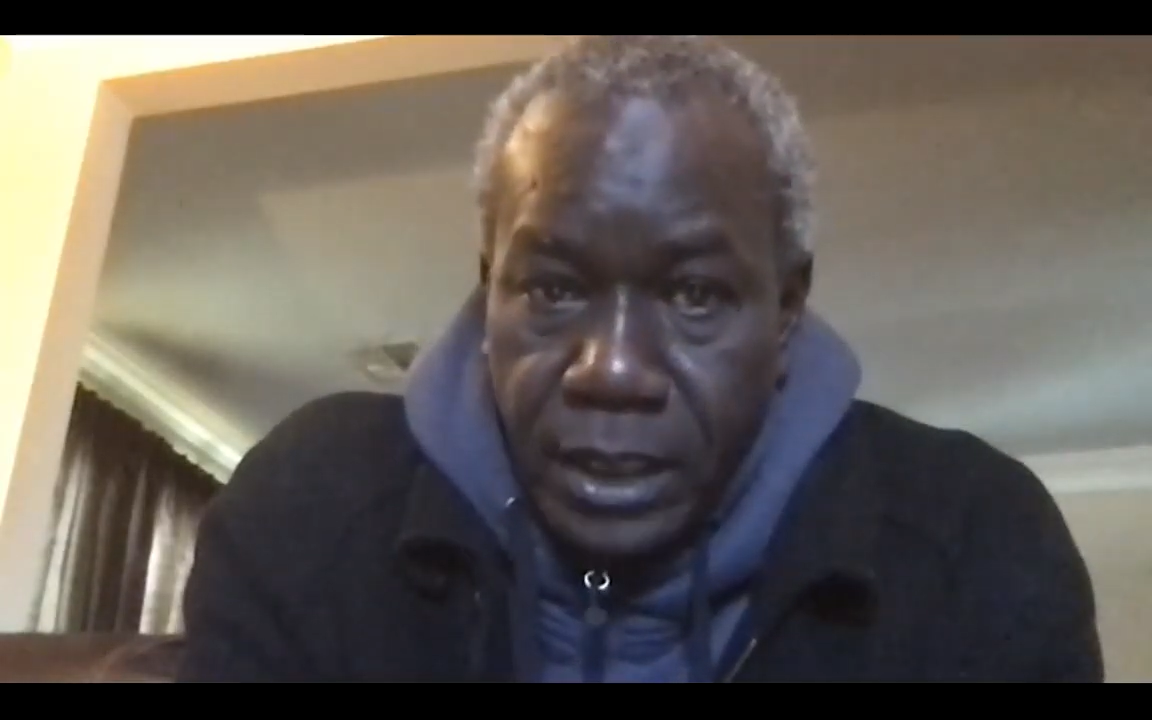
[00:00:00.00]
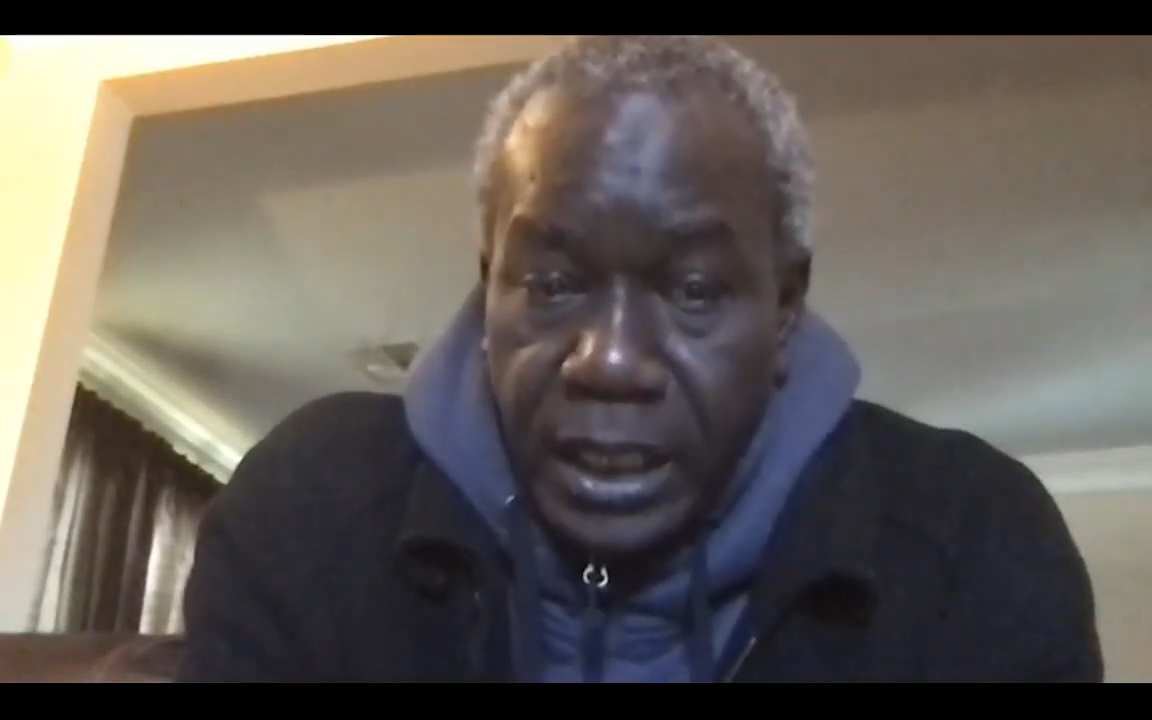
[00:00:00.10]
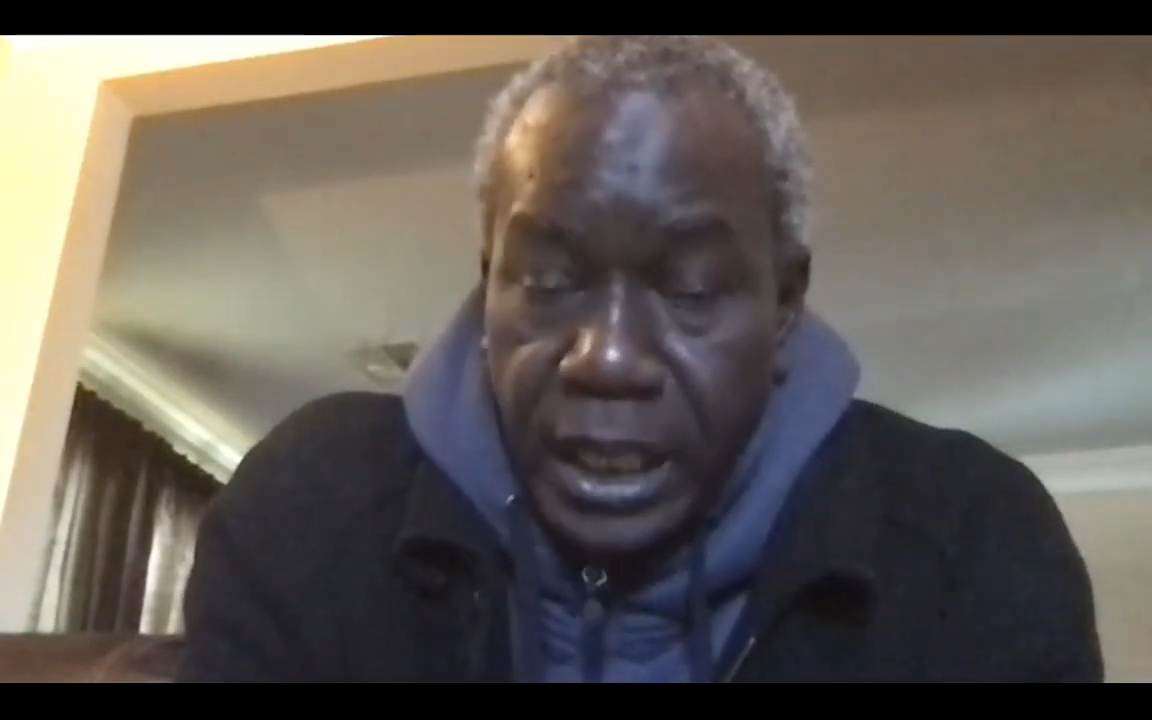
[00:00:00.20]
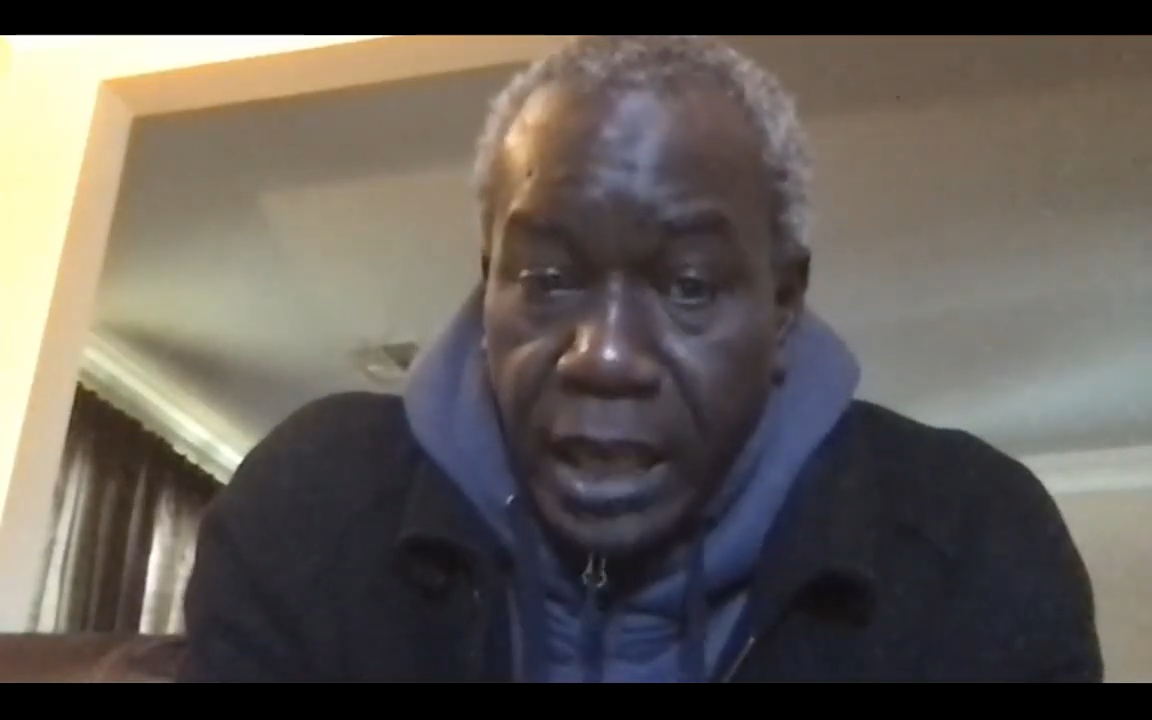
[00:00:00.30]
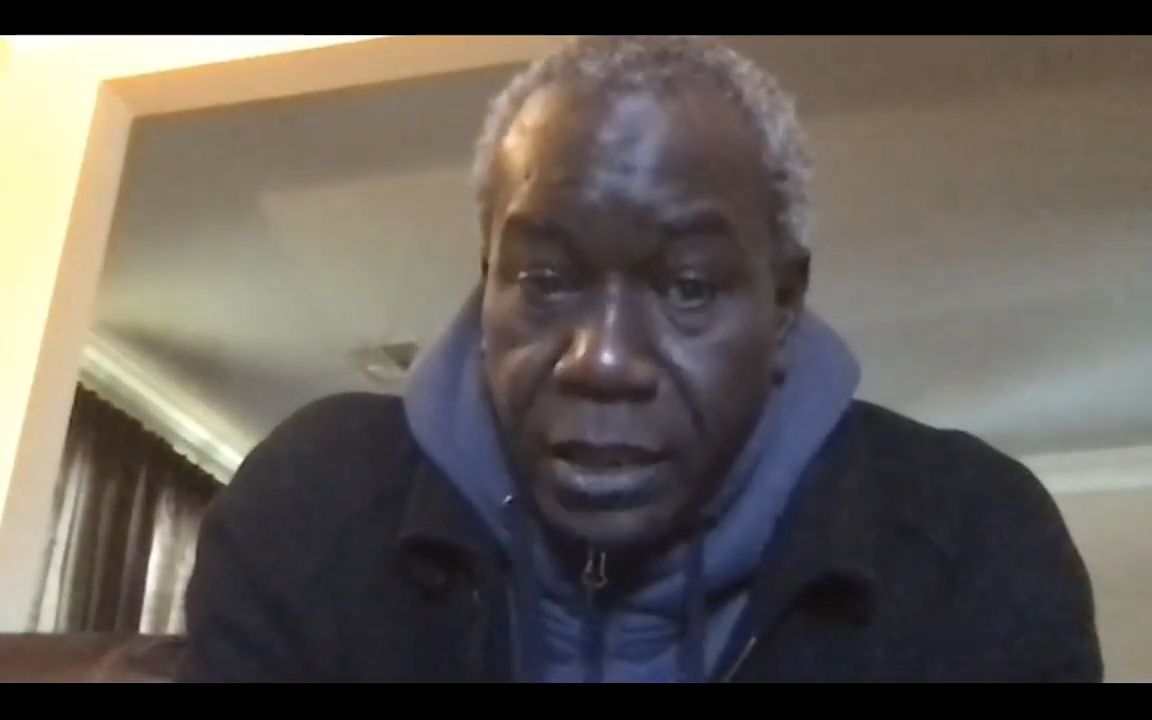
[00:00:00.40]

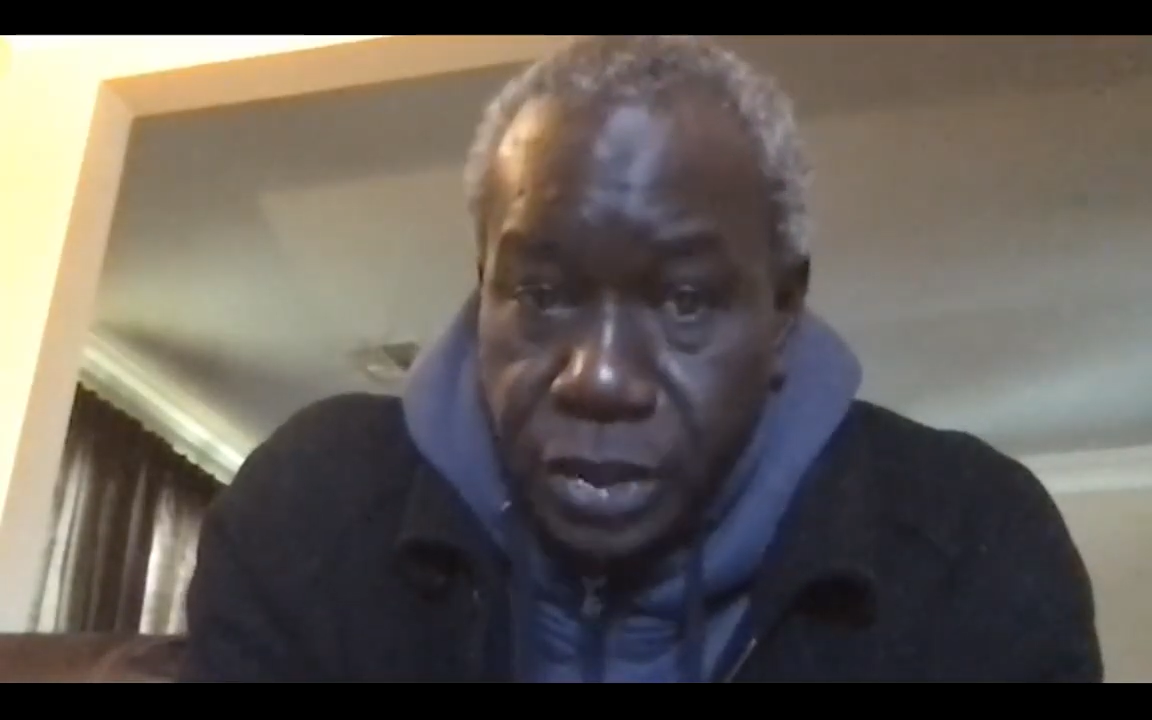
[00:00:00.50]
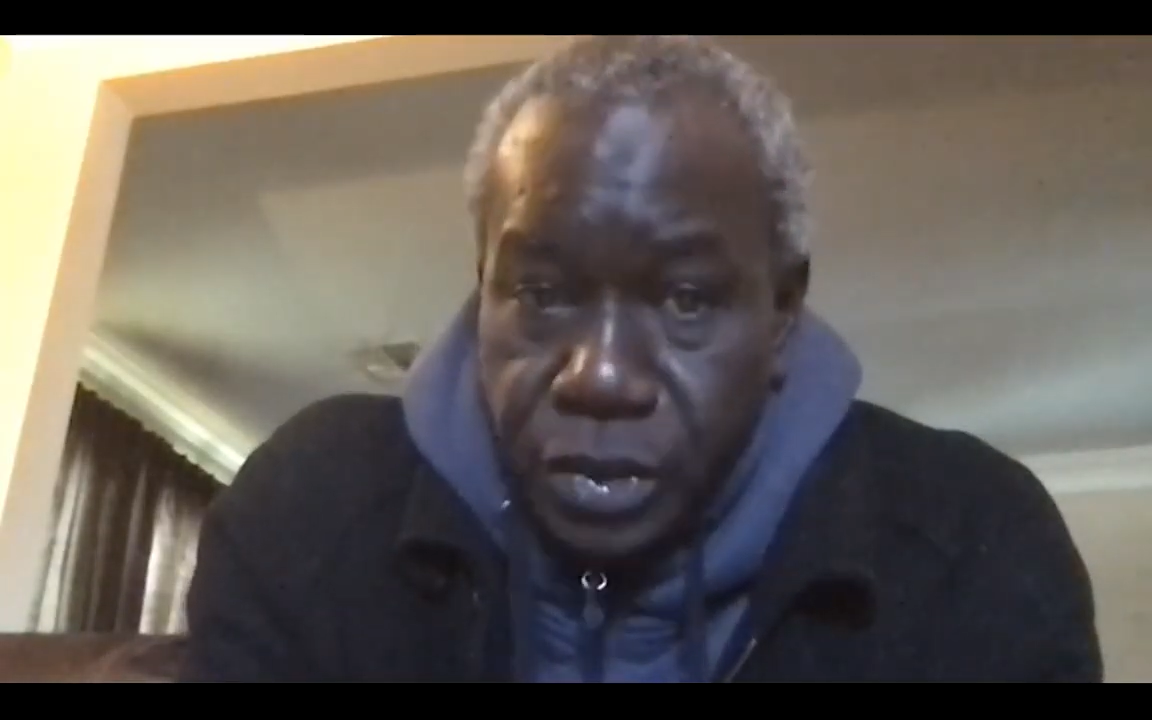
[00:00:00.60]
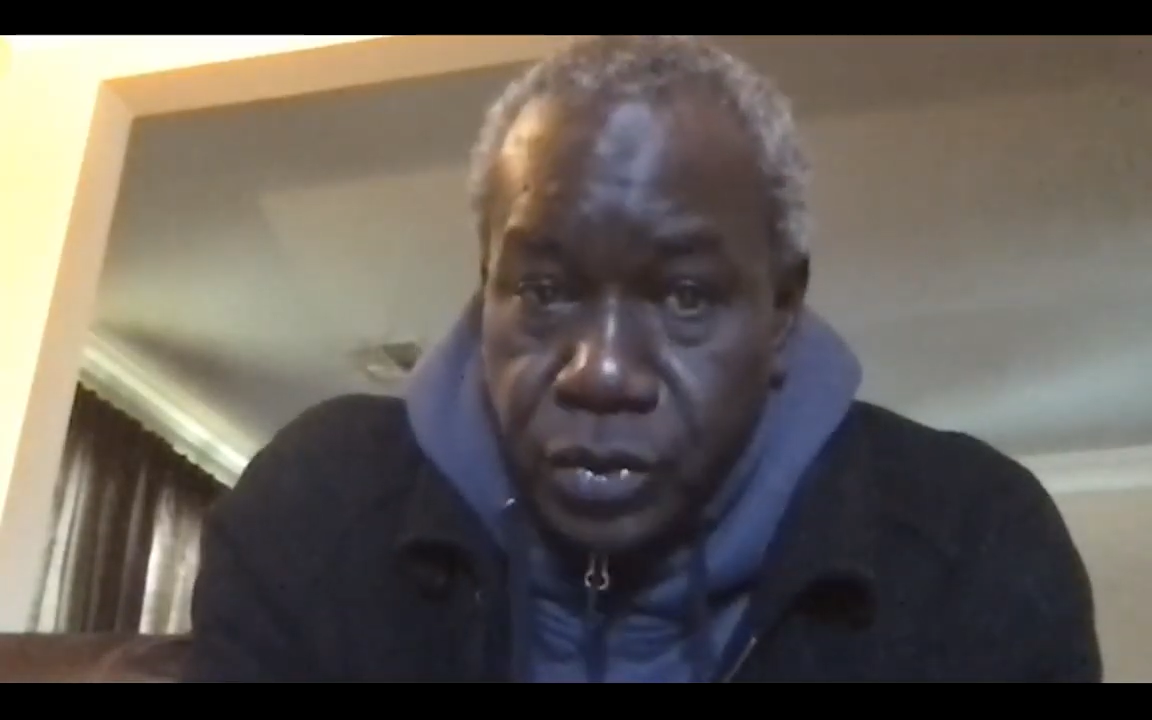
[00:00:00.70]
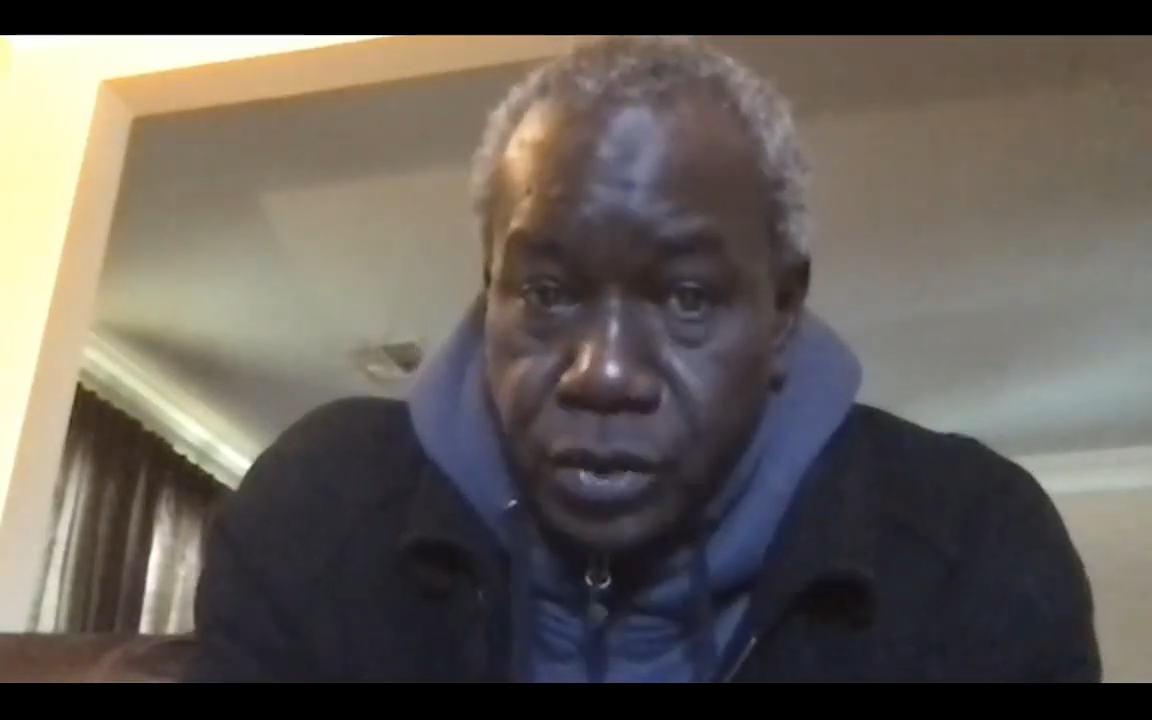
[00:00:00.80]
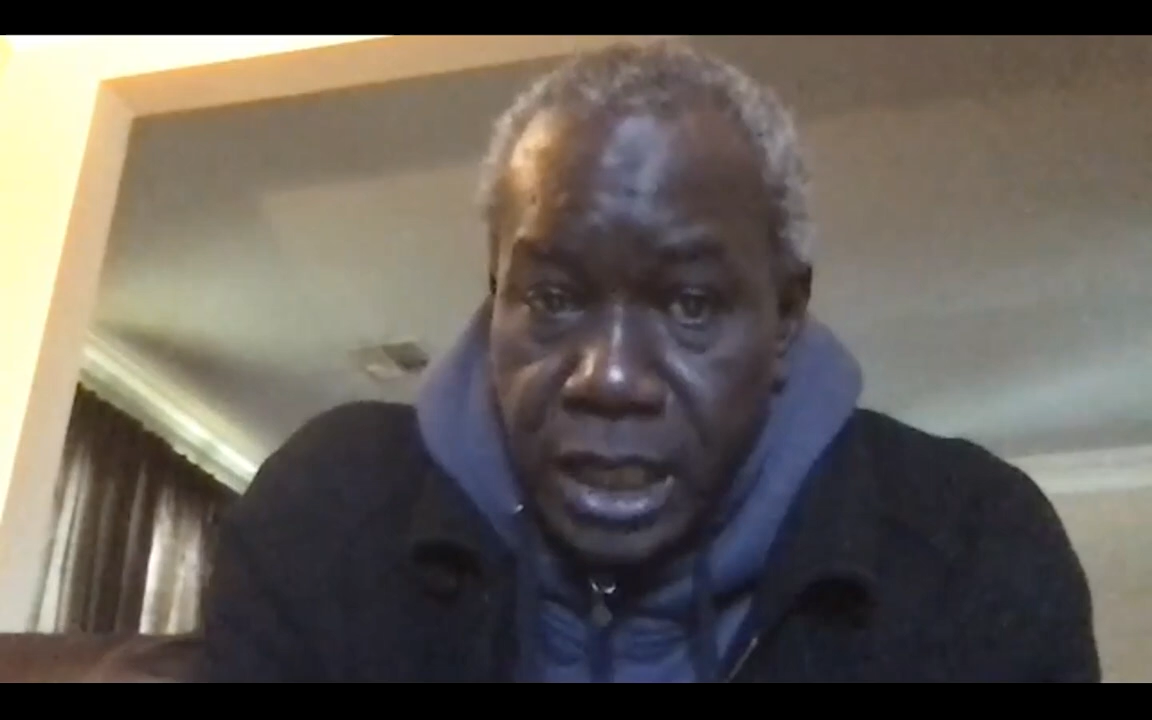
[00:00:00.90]
and I
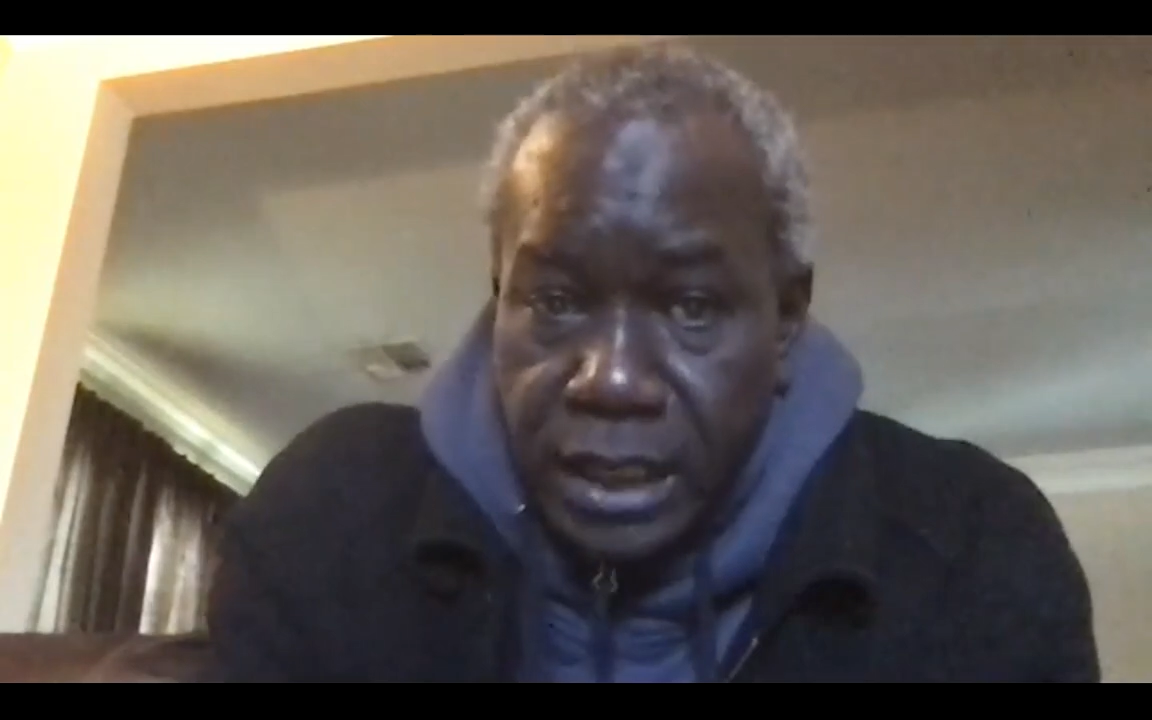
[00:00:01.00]
understood